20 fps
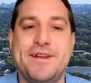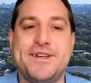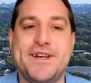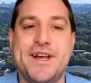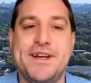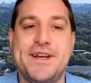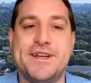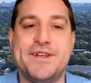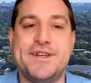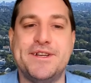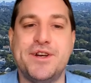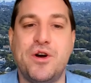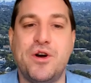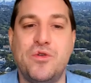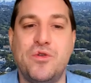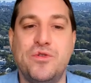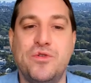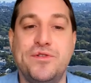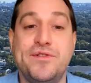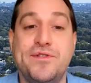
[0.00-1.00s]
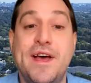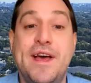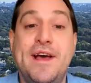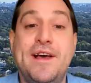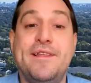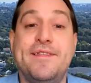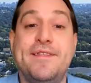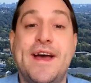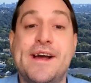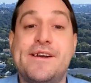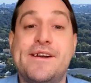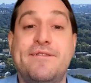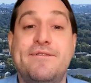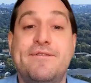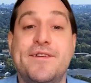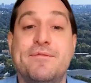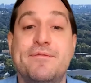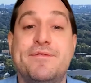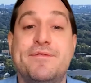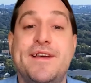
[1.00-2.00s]
at Jake and Joe's. That
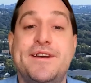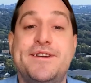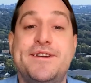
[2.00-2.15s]
confirms